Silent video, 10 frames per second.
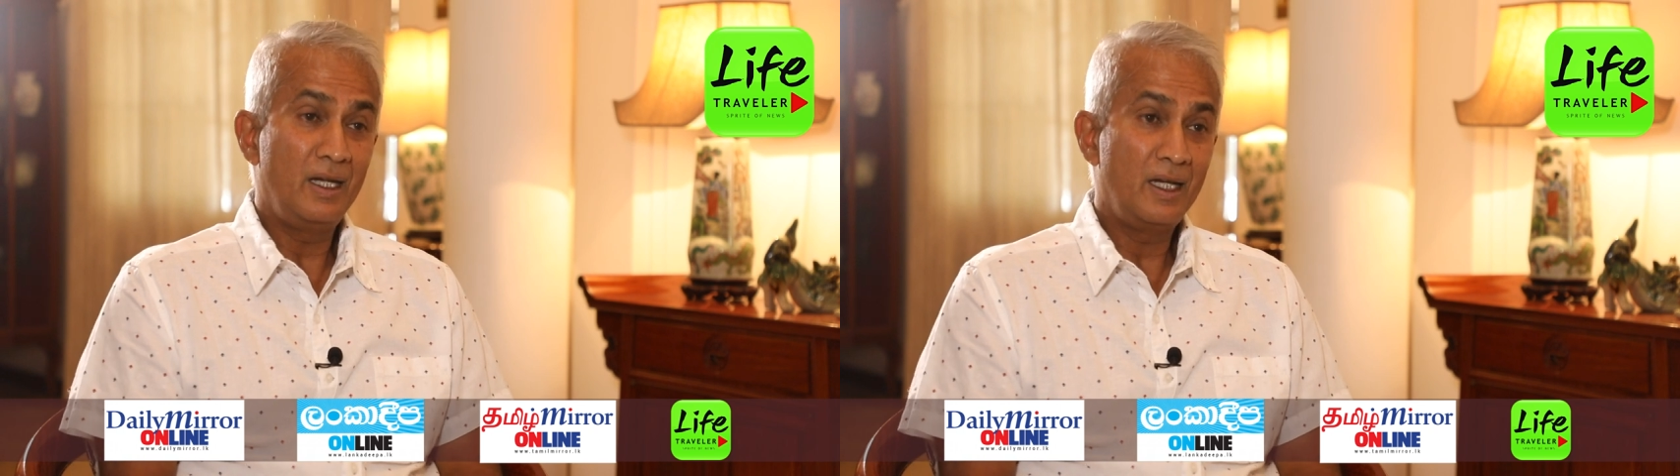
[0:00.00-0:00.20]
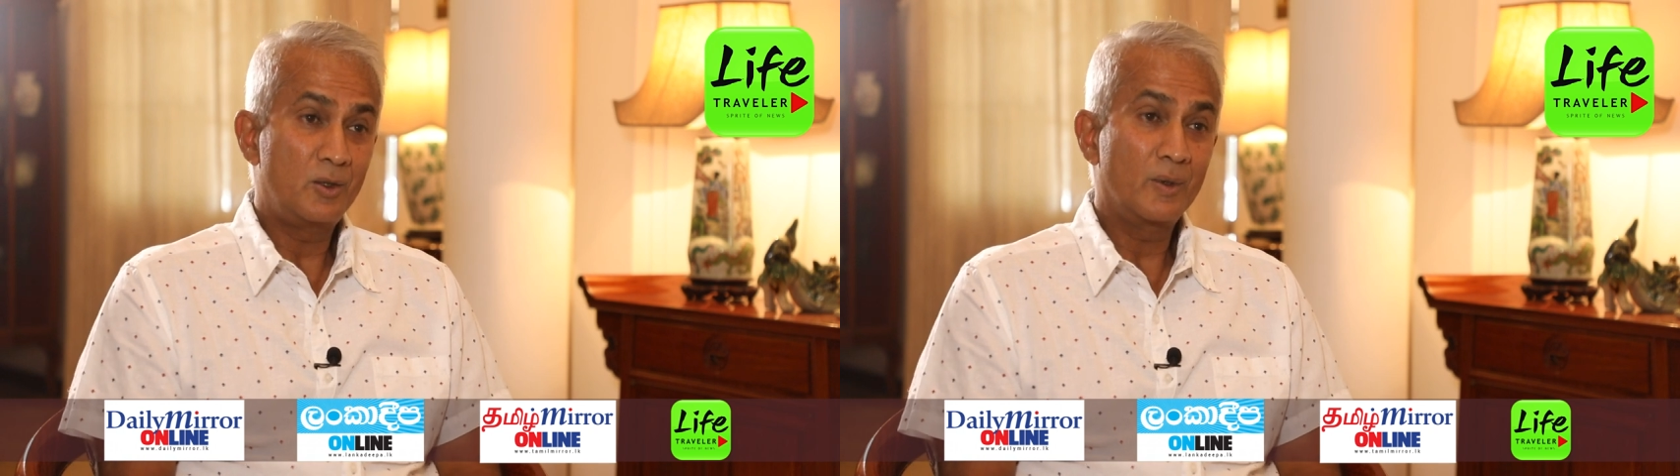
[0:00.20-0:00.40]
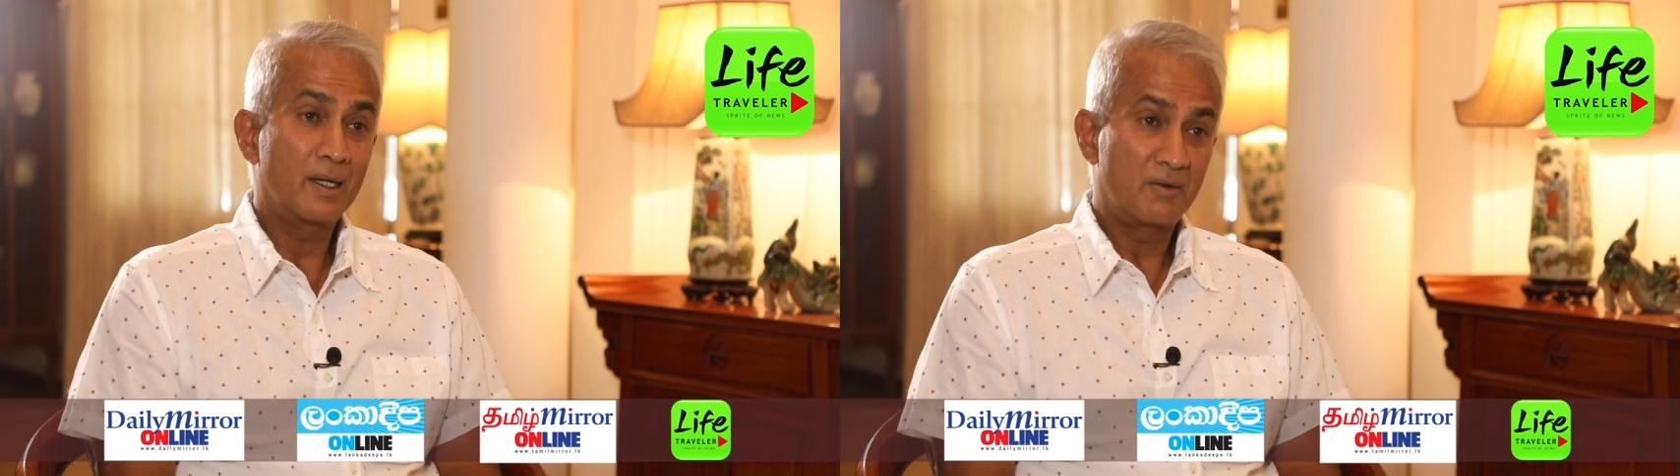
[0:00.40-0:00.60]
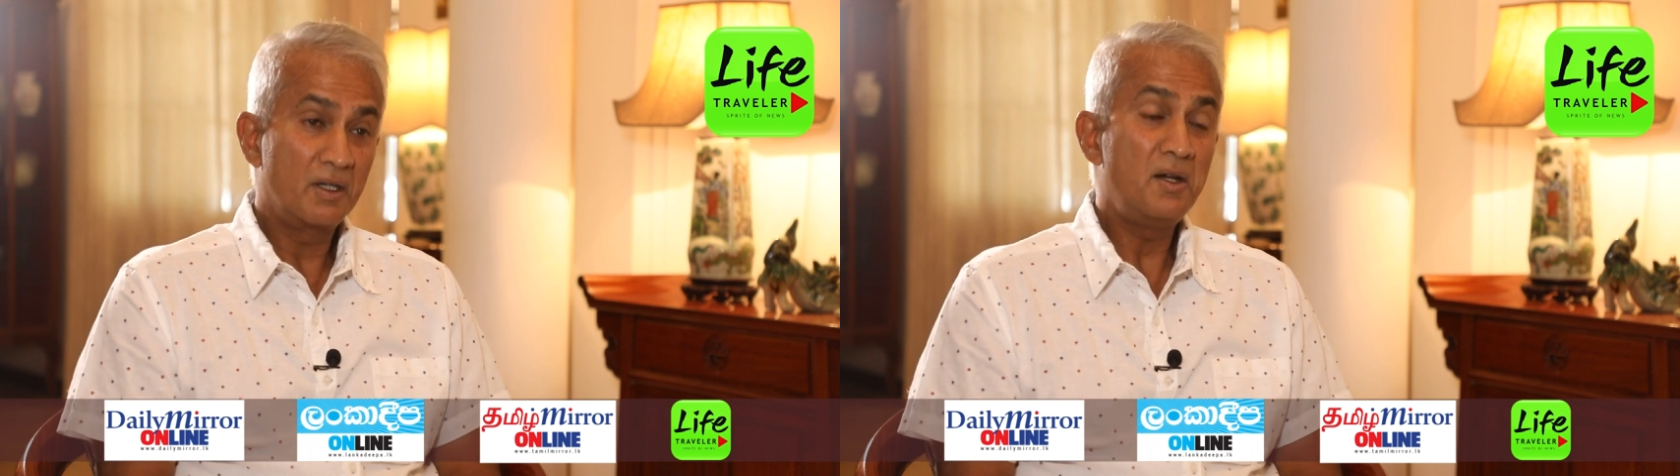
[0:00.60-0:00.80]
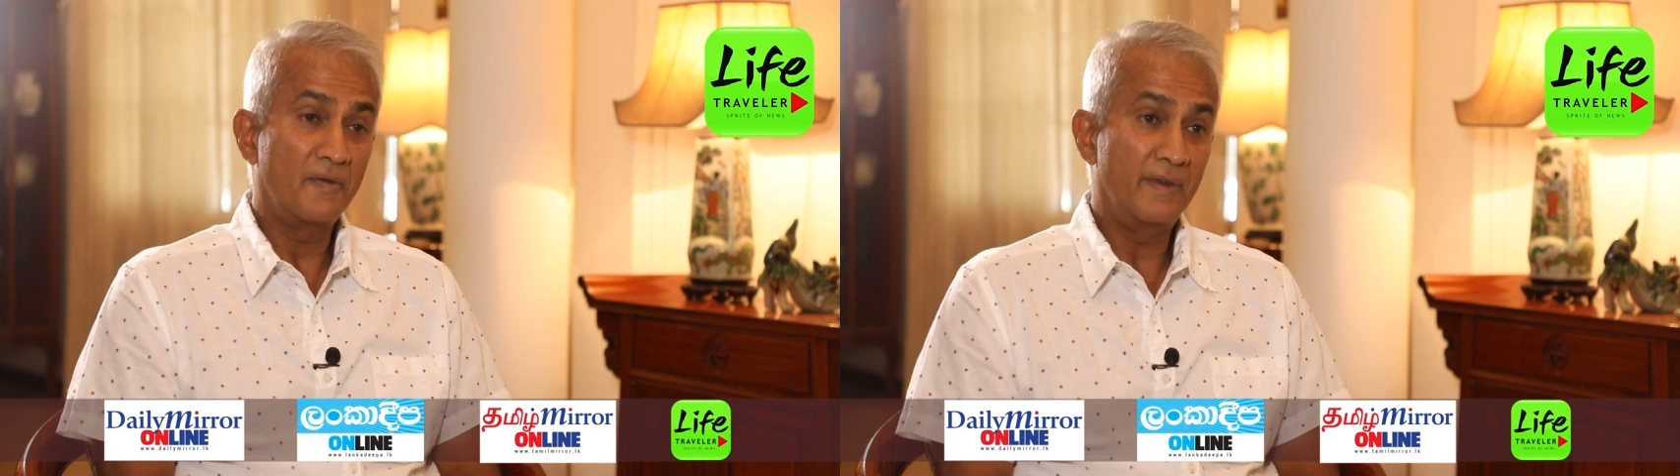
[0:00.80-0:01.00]
need to get
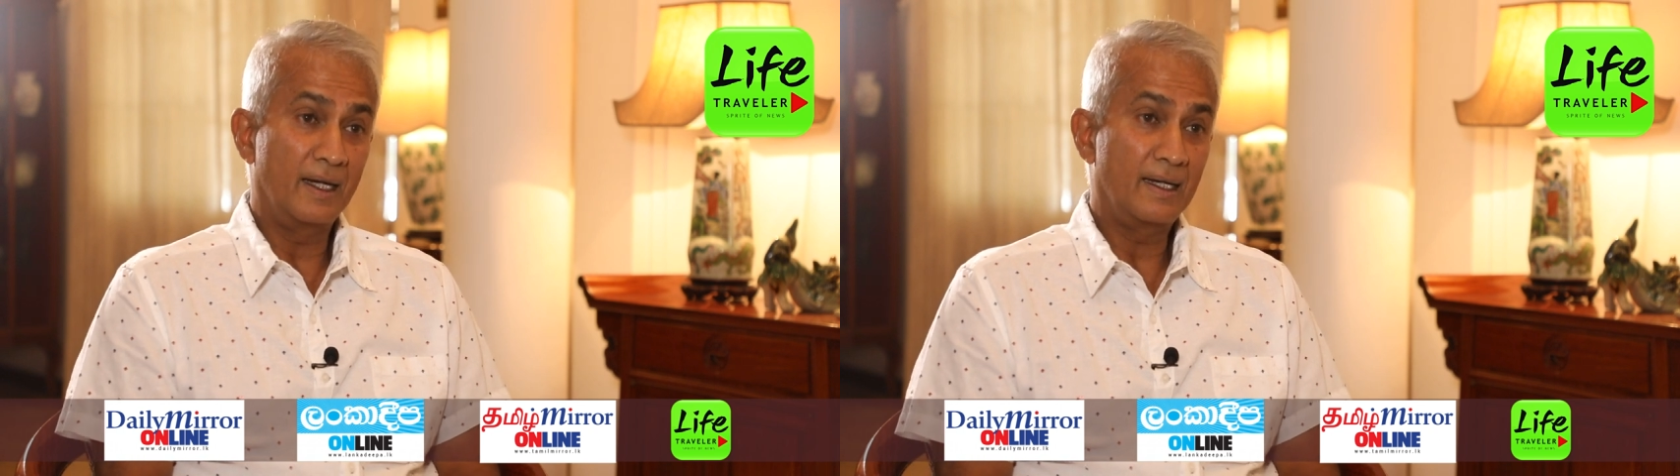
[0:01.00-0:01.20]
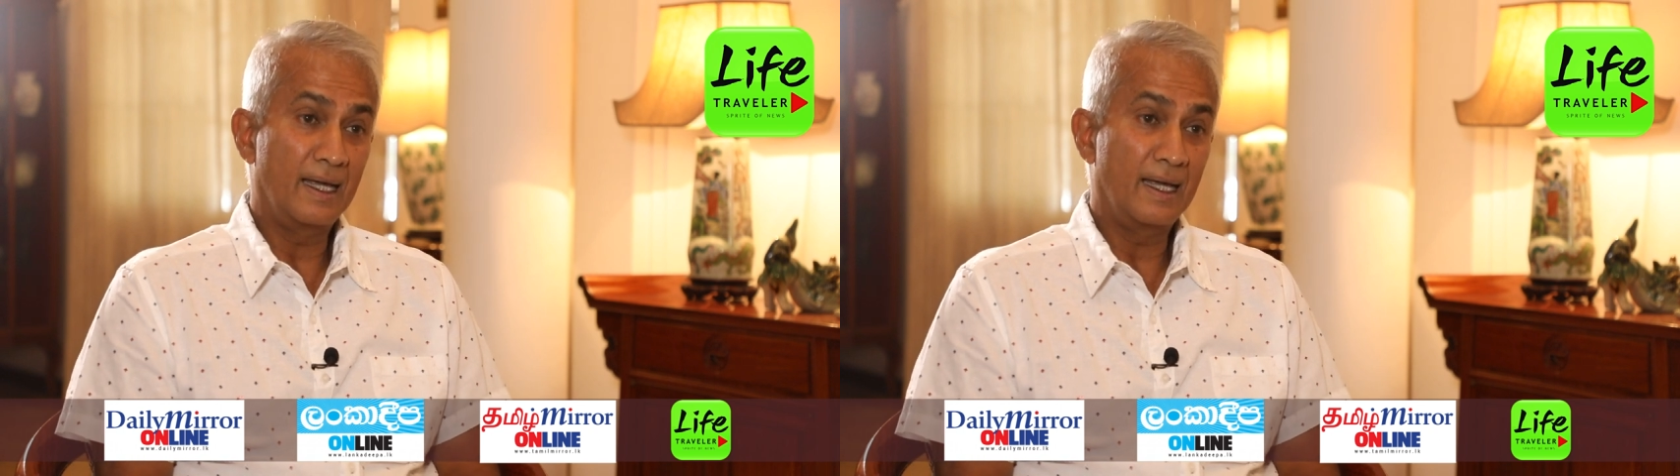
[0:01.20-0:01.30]
rid of that,